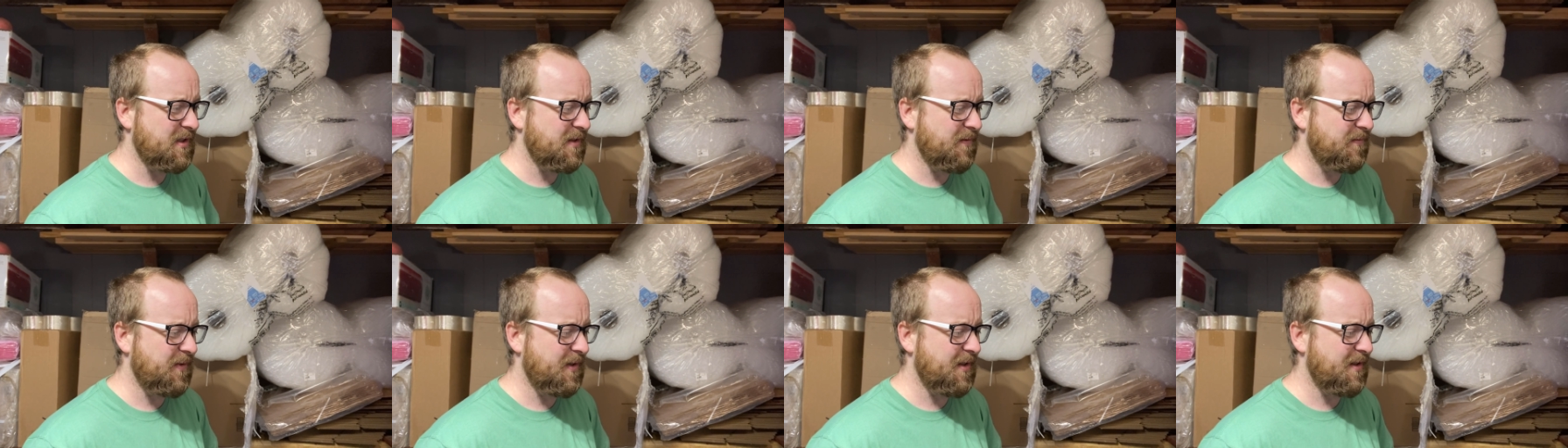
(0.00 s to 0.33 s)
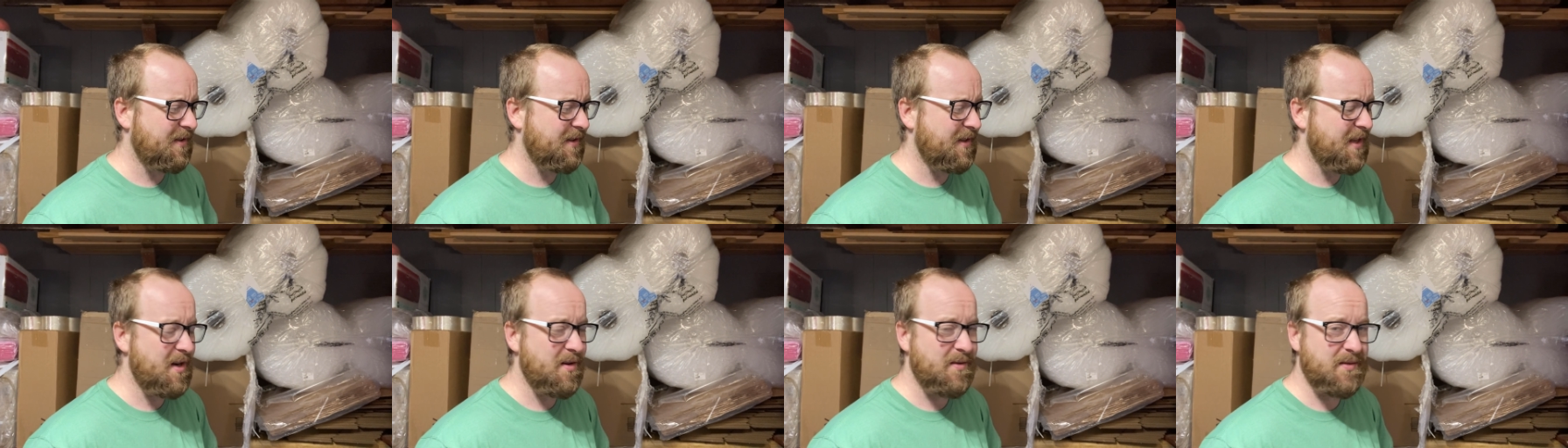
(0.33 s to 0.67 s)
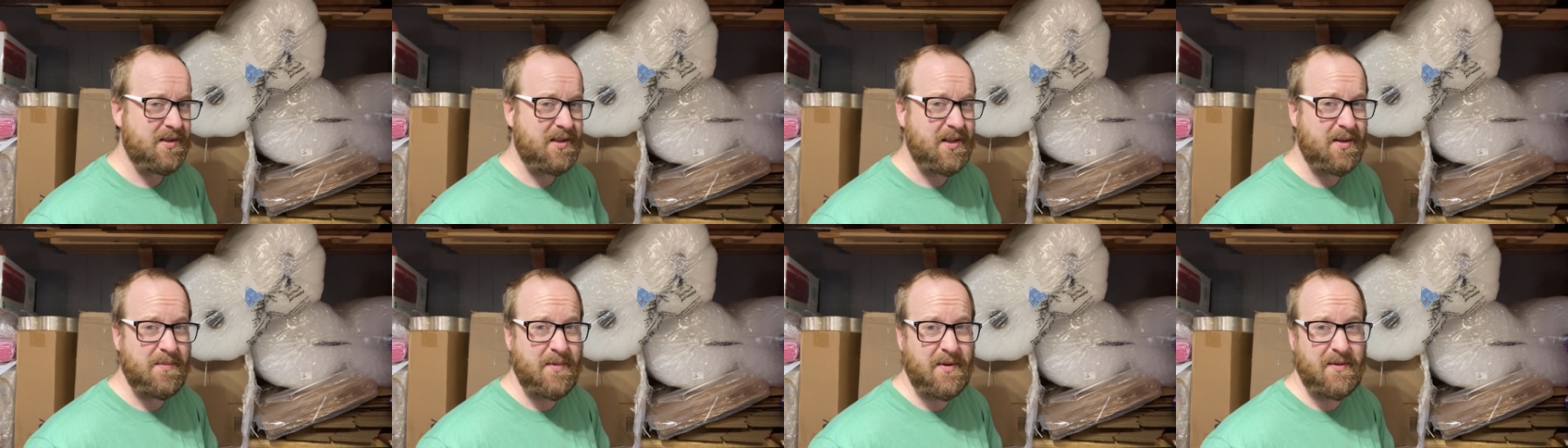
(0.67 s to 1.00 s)
If they don't
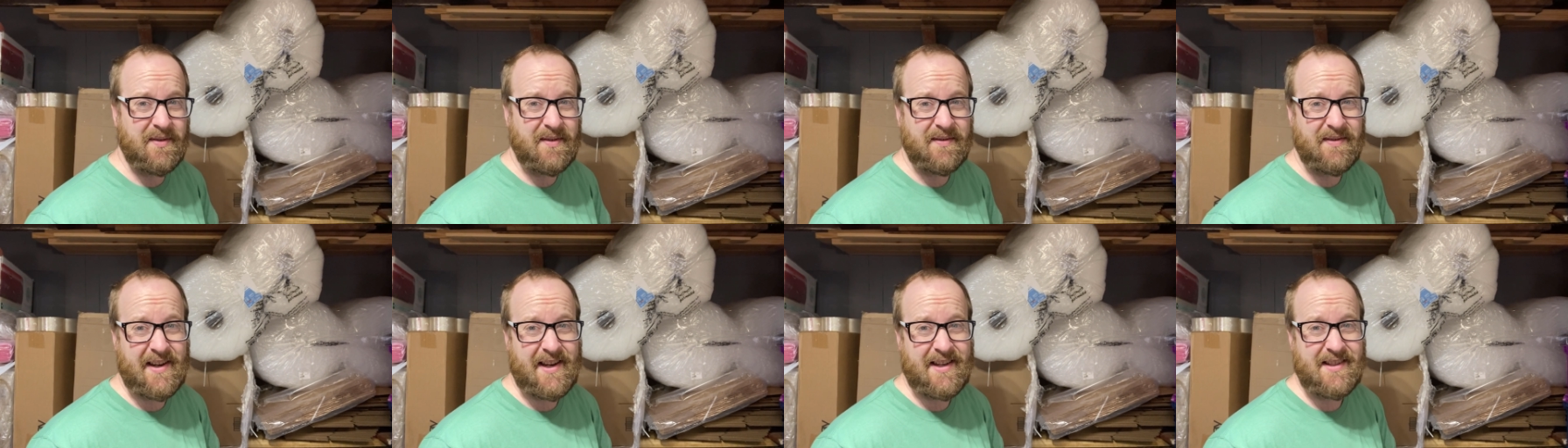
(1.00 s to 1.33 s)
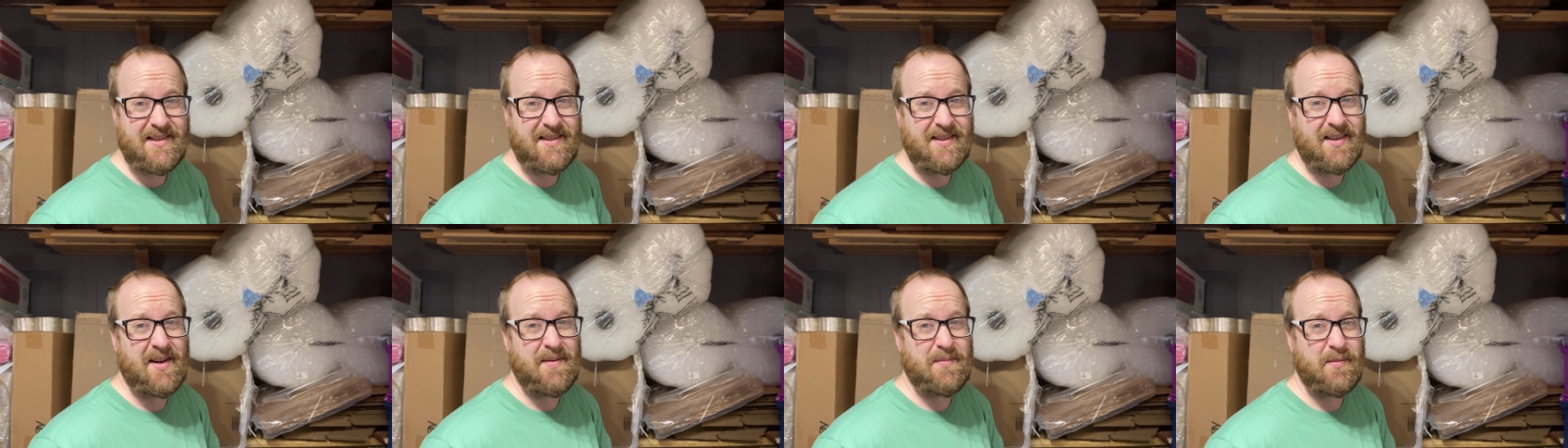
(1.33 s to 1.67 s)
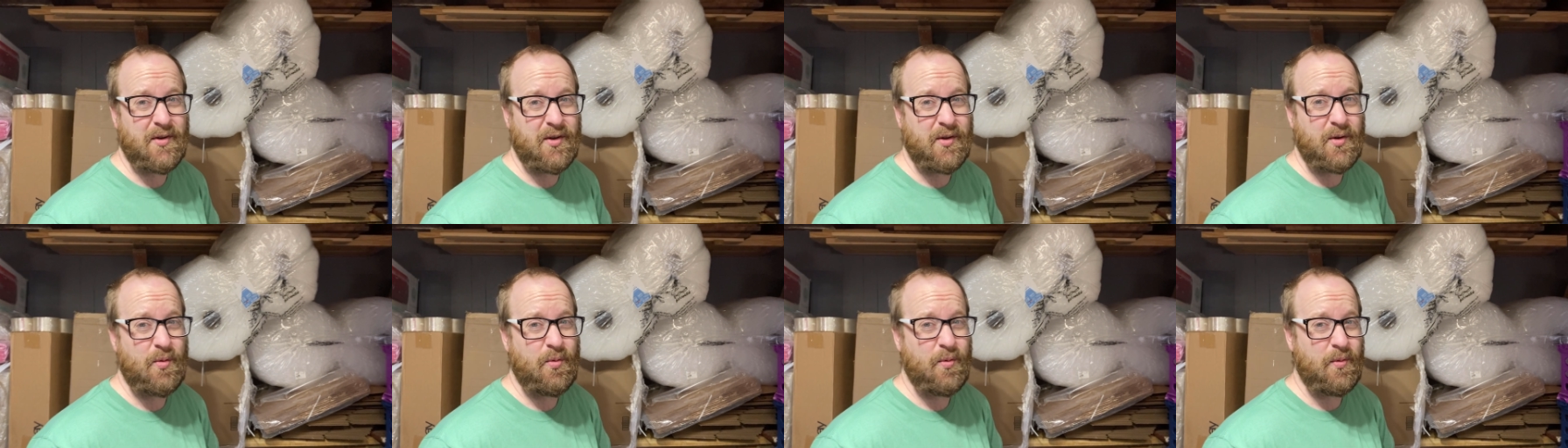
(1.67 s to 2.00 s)
start moving faster, I'm
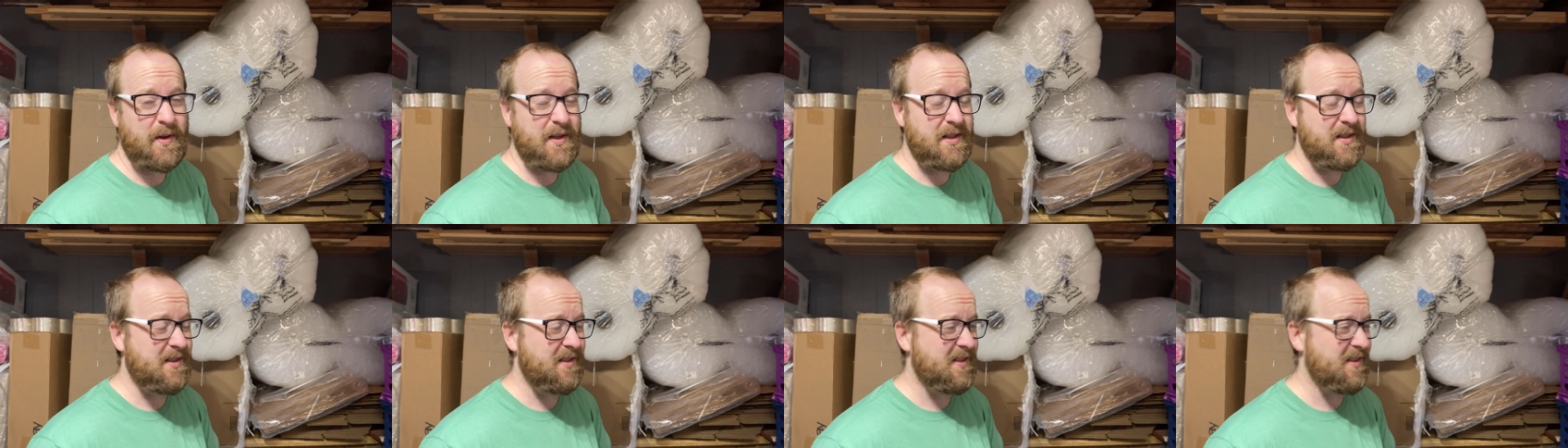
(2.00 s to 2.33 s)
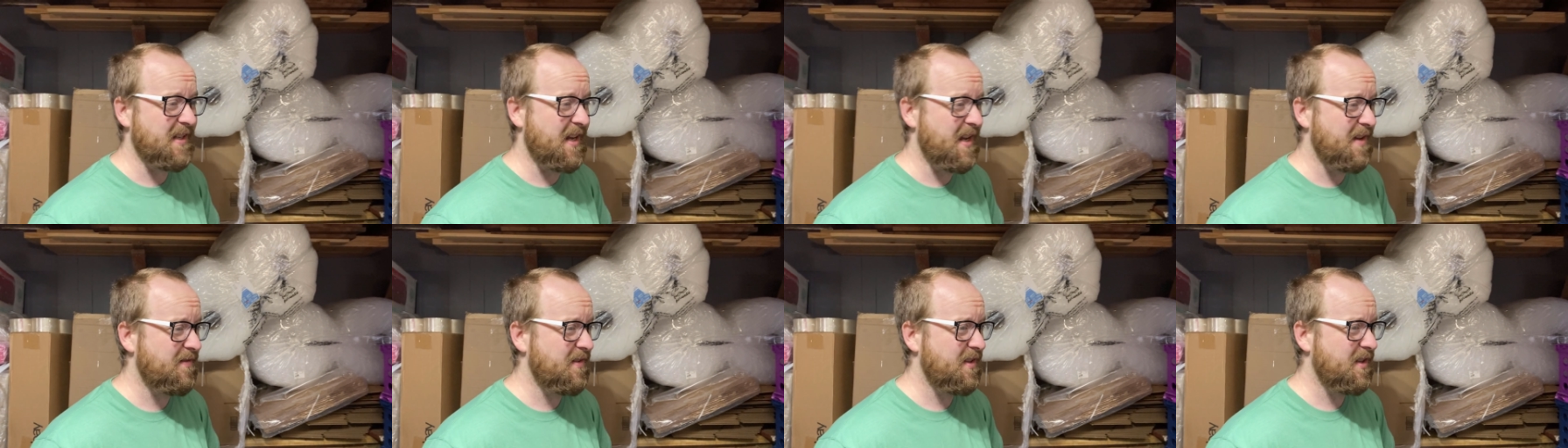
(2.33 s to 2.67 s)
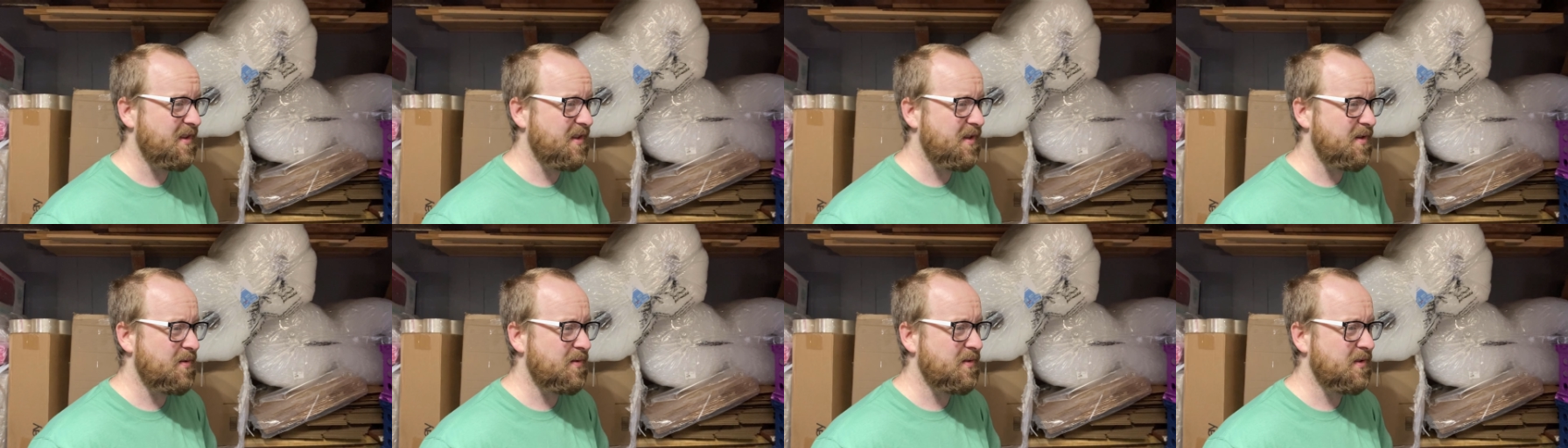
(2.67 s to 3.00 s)
going to quit saving
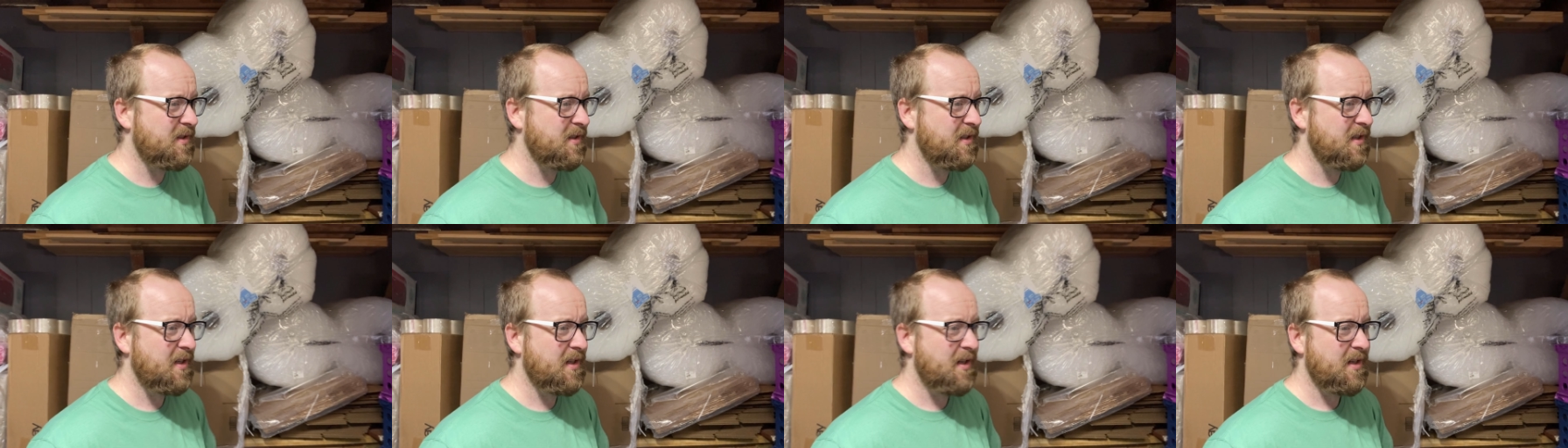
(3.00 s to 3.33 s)
those.